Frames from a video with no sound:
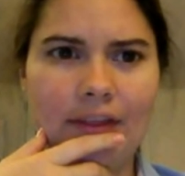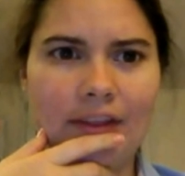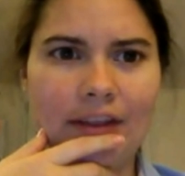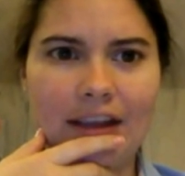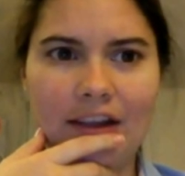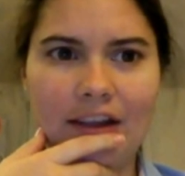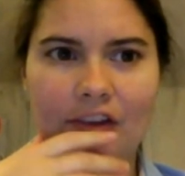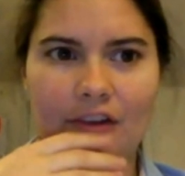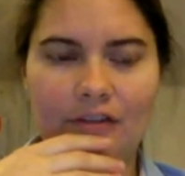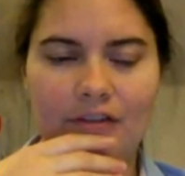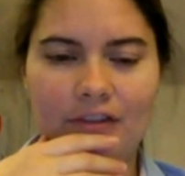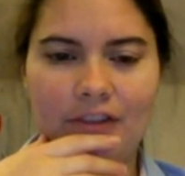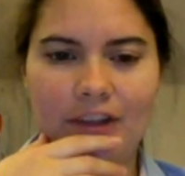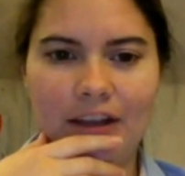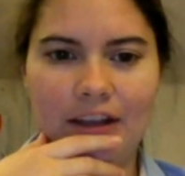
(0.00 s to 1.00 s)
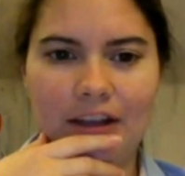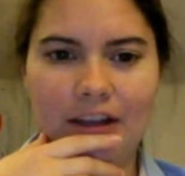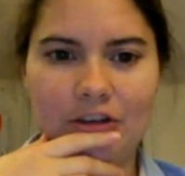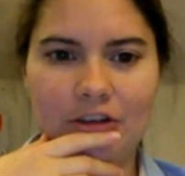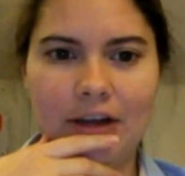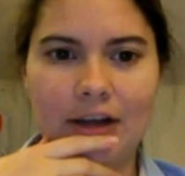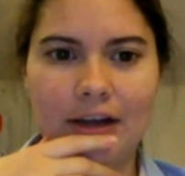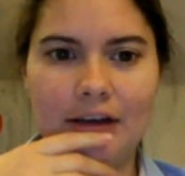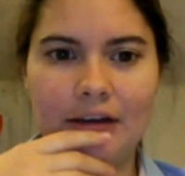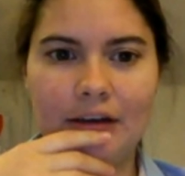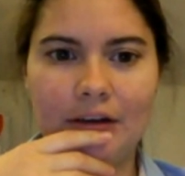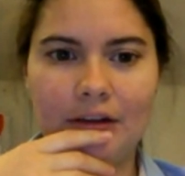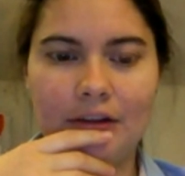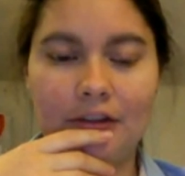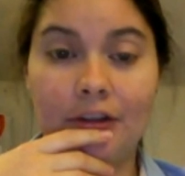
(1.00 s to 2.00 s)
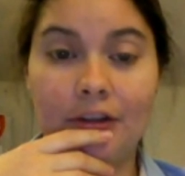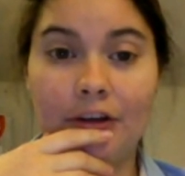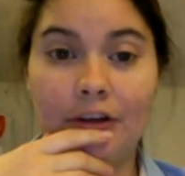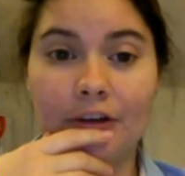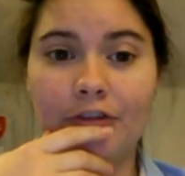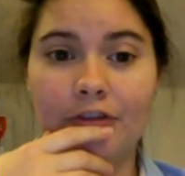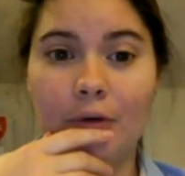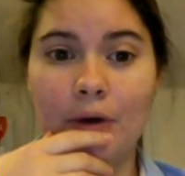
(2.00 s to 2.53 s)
in the case of the internet, the phone